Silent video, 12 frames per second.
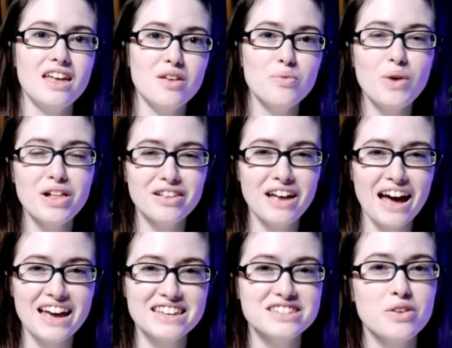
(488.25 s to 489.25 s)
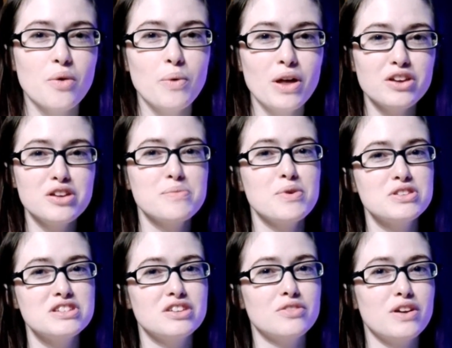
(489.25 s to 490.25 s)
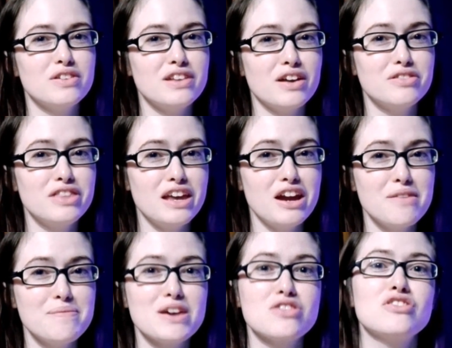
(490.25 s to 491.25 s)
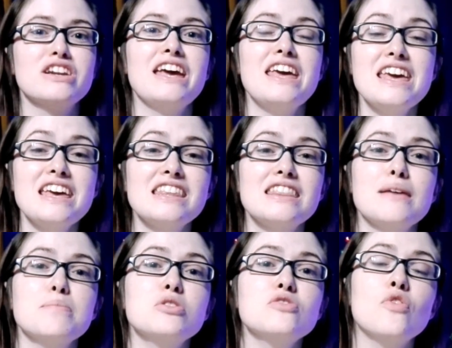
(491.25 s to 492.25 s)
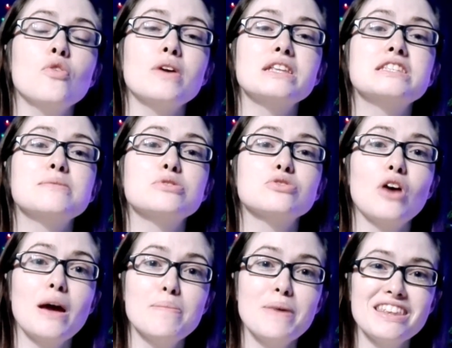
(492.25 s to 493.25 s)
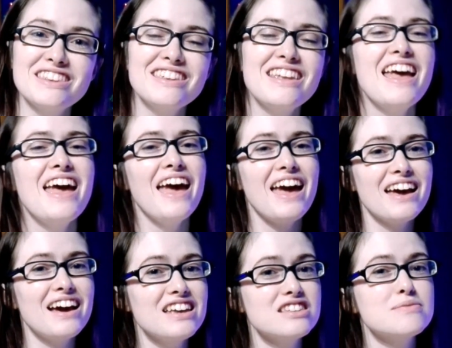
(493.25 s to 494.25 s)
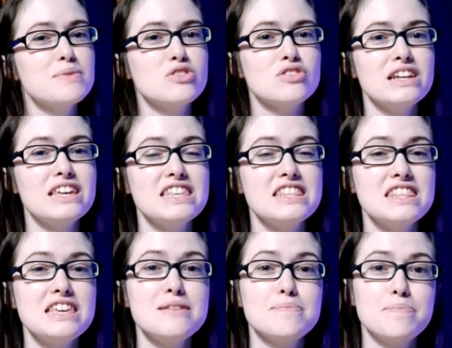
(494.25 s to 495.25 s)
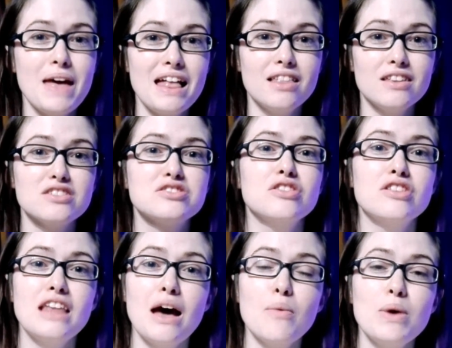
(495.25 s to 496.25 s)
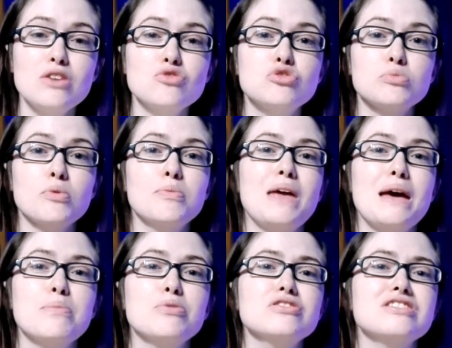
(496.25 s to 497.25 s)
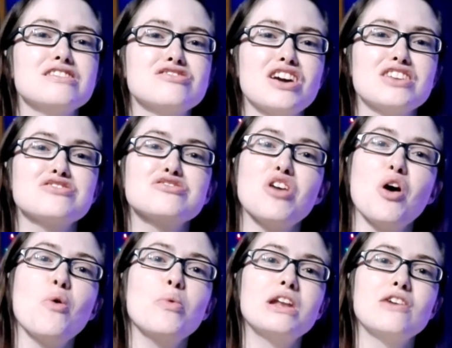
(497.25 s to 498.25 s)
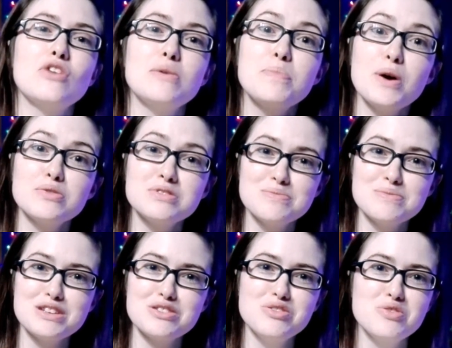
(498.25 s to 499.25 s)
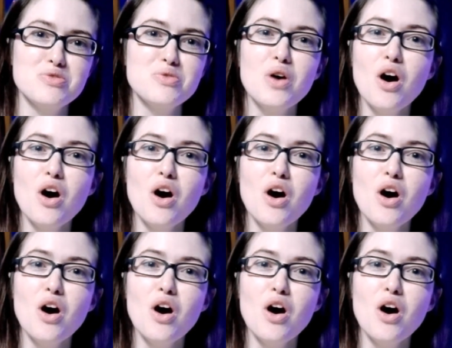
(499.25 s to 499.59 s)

And well guys, while you're moseying around down there, make sure to hit that beautiful red subscribe button. And guys, make sure to hit the bell, so that way YouTube will be able to let you guys know whenever I post something new